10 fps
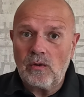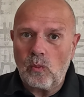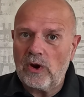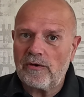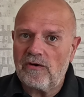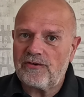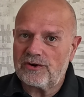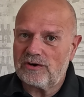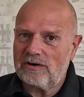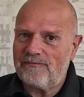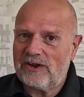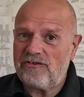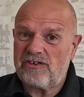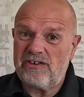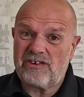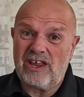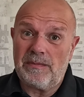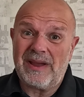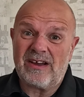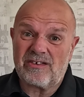We're off on our adventures in
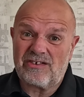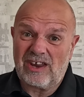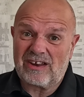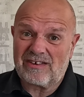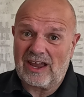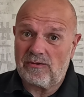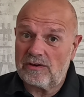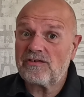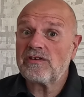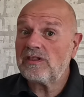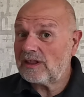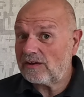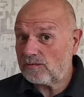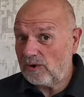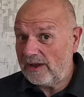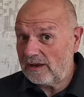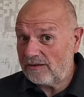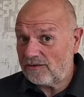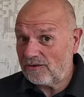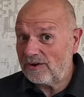about 6 hours. That's why
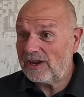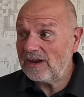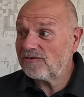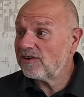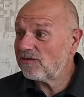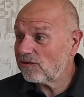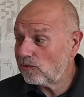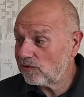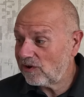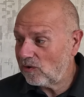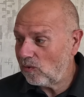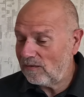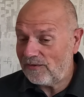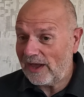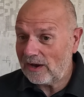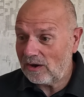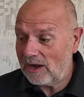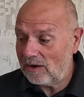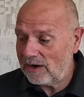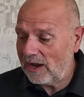Helen's not here. She's sorting all of that
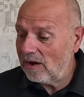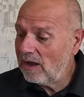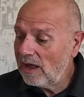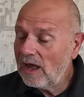right now.